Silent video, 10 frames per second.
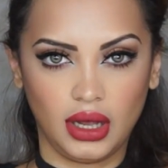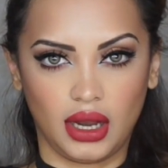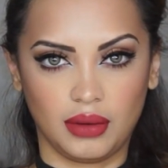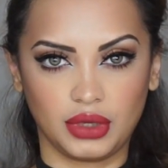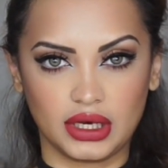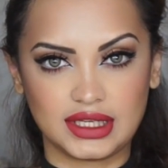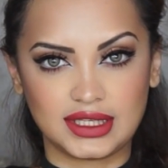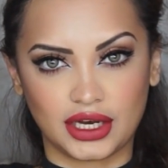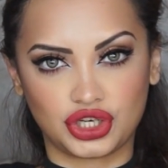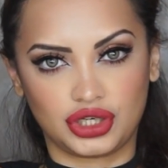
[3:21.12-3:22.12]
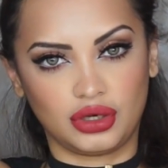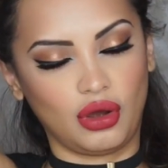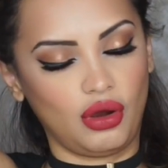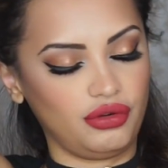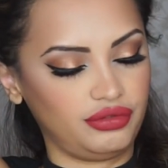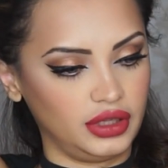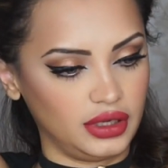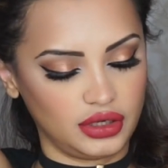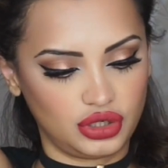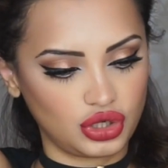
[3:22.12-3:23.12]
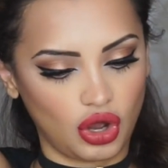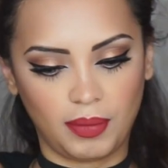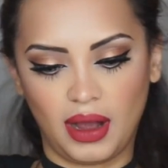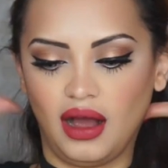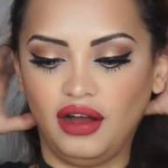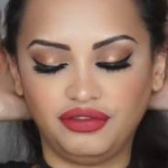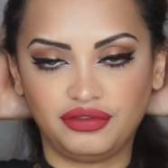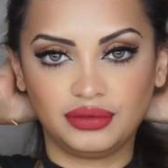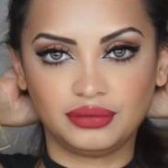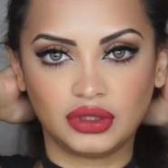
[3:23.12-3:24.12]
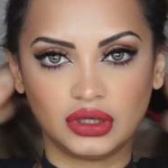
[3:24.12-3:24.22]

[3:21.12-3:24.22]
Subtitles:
And I'm going to section off the top half.